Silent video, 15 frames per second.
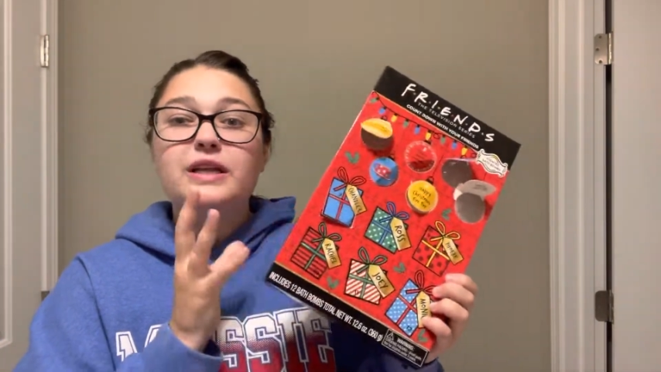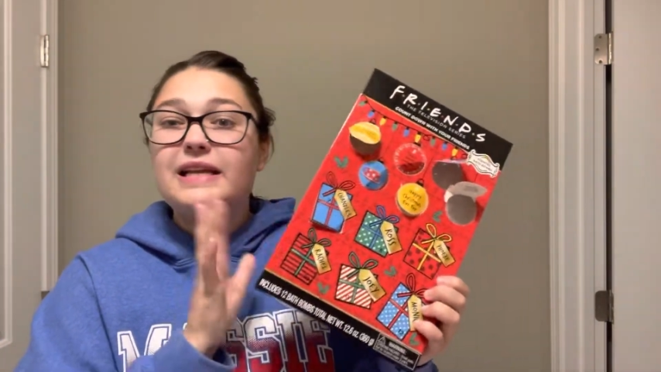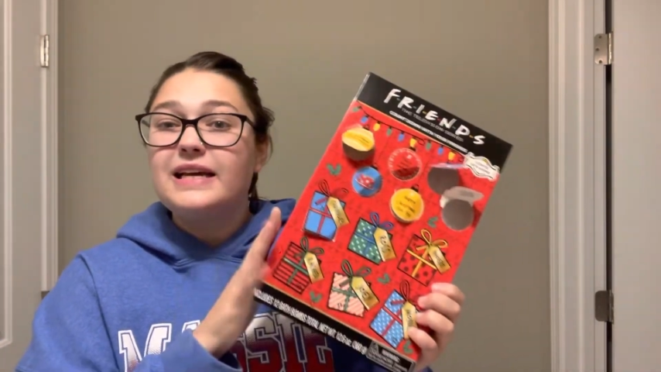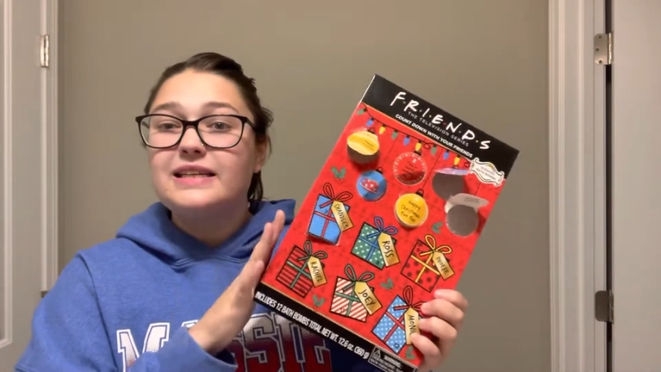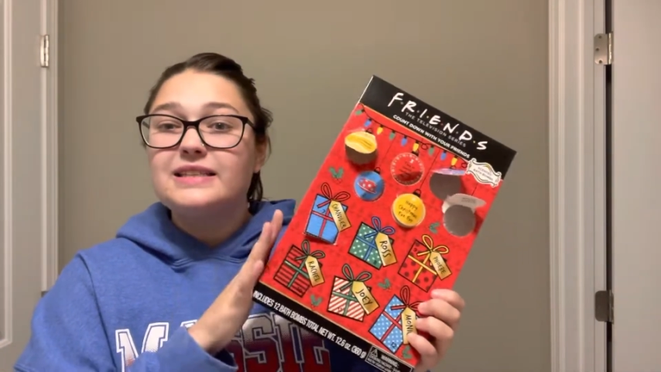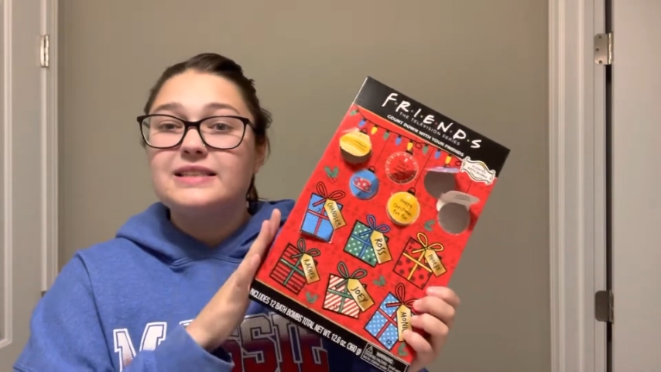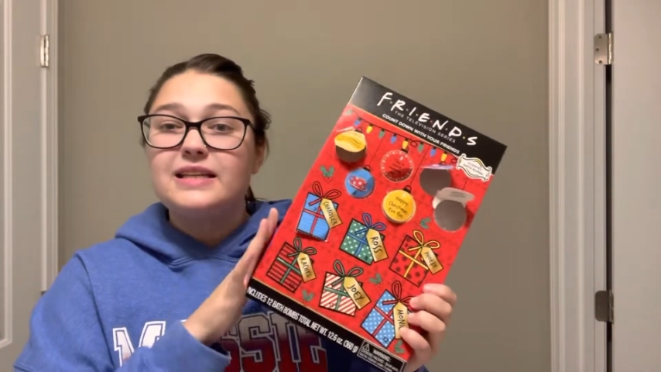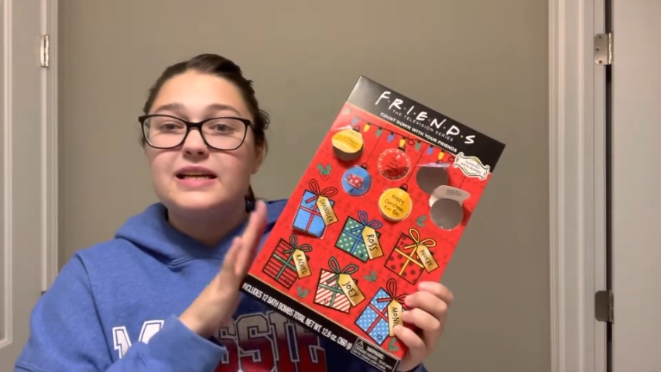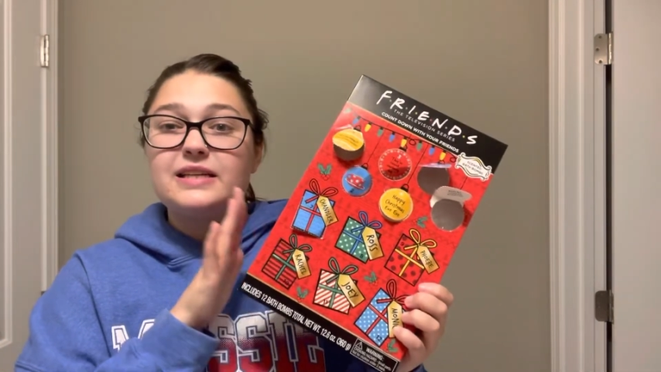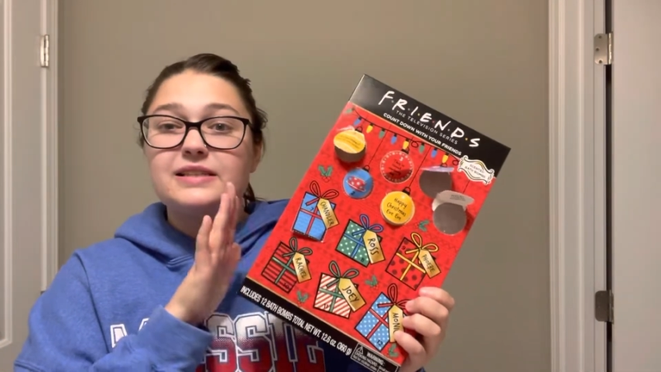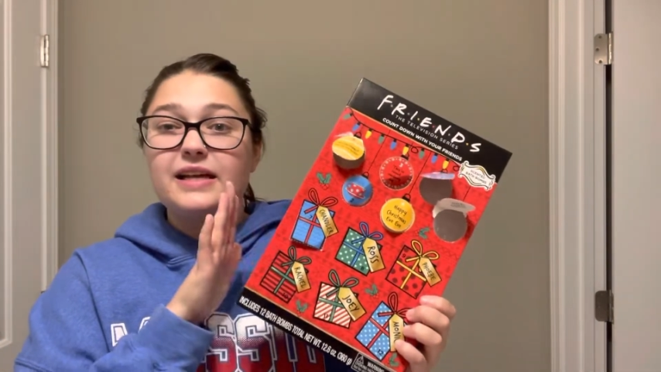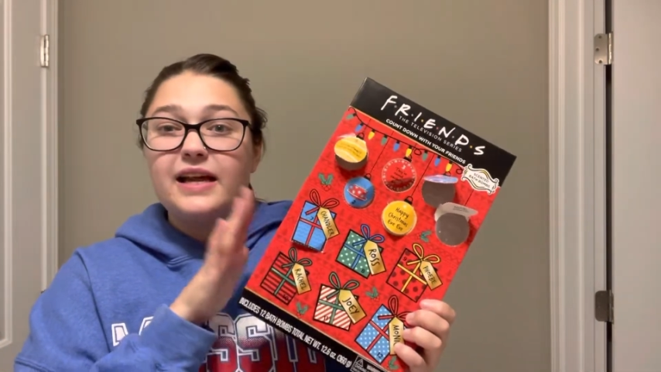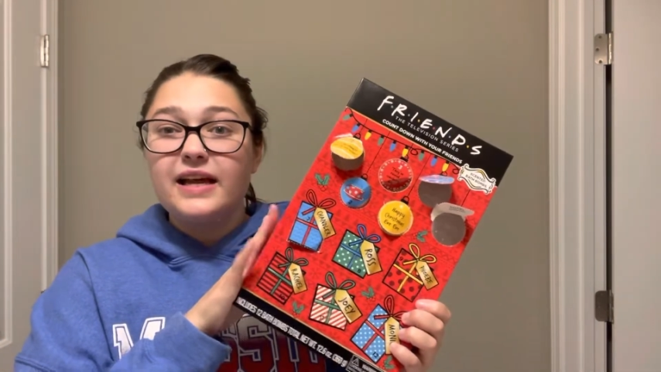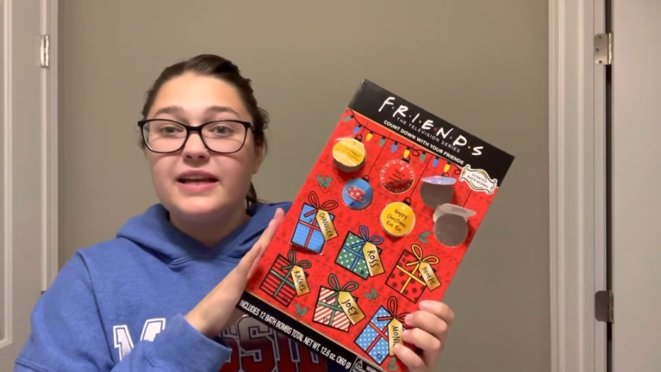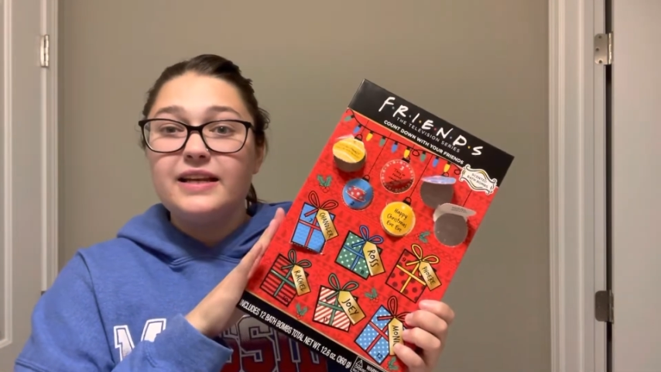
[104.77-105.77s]
this is
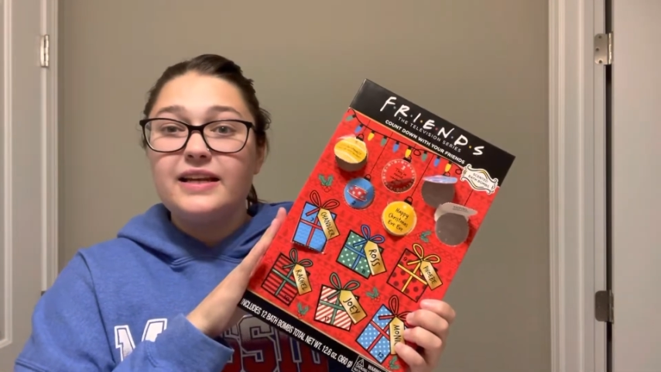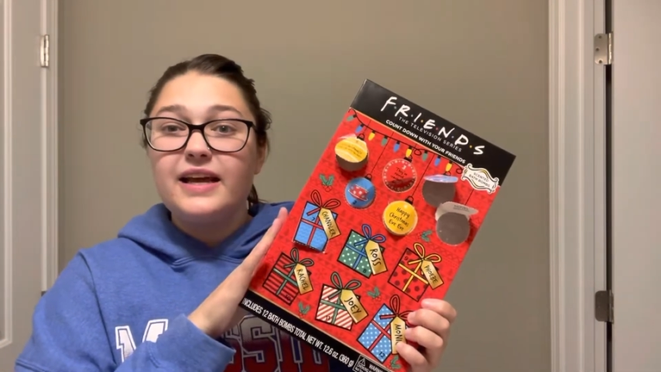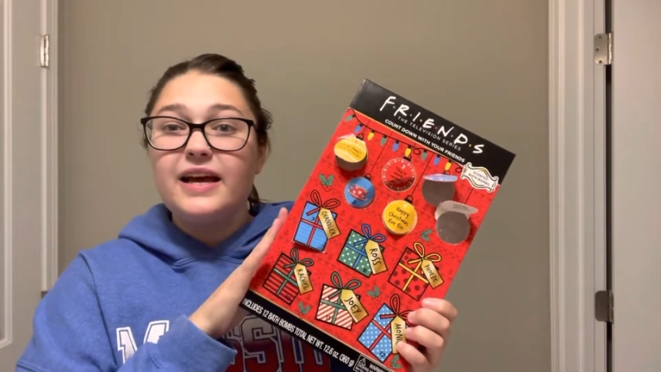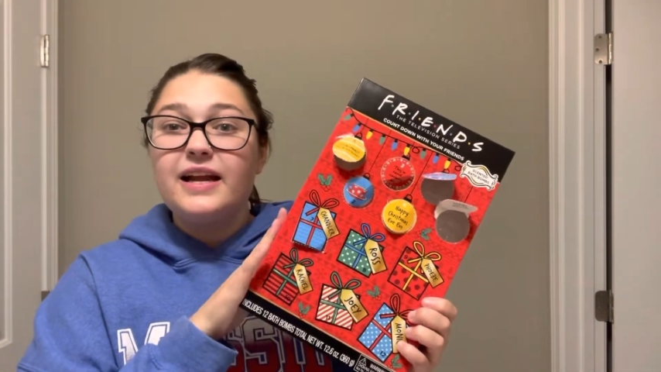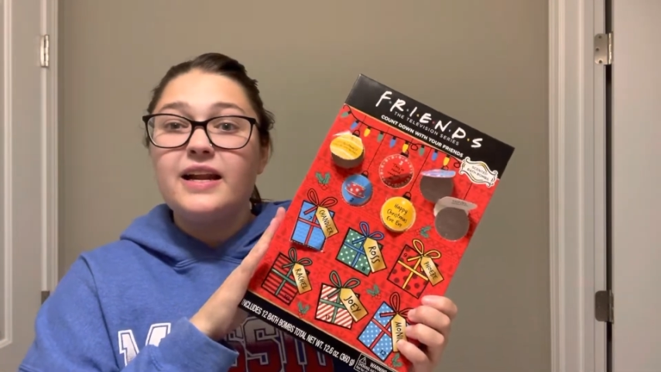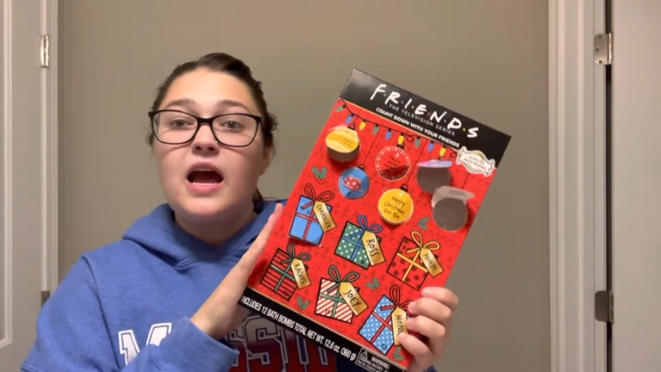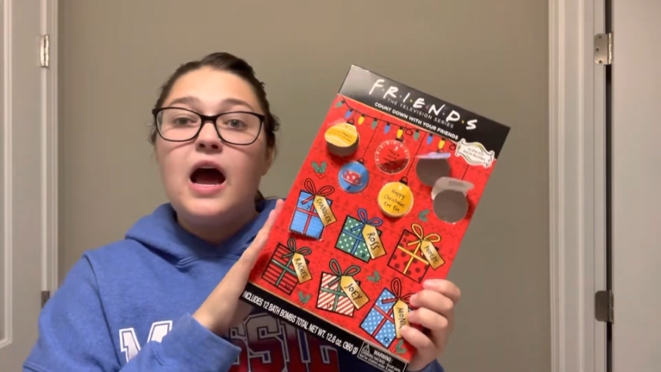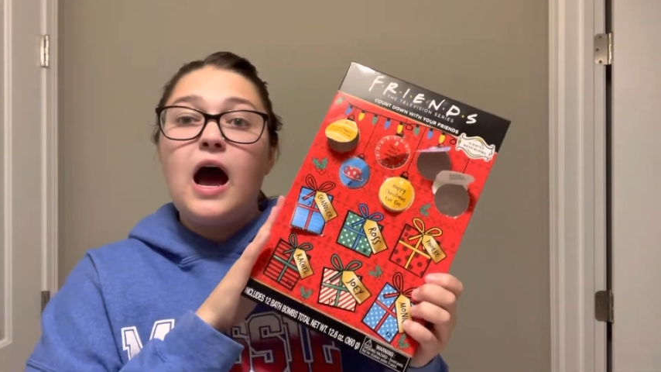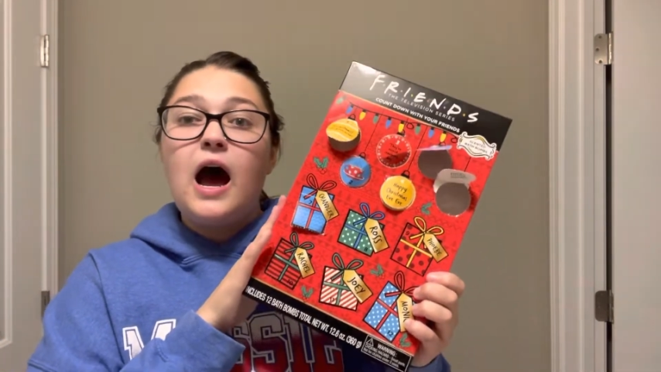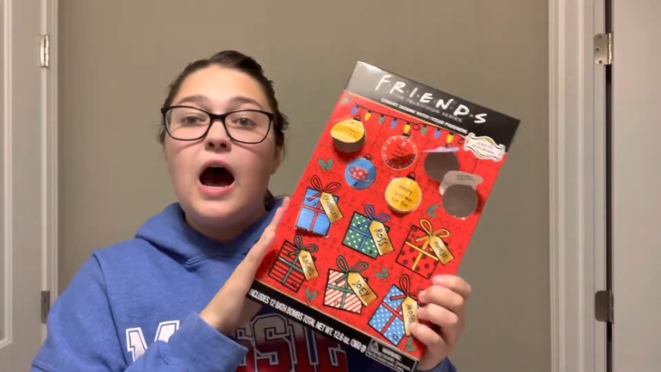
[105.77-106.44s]
ended,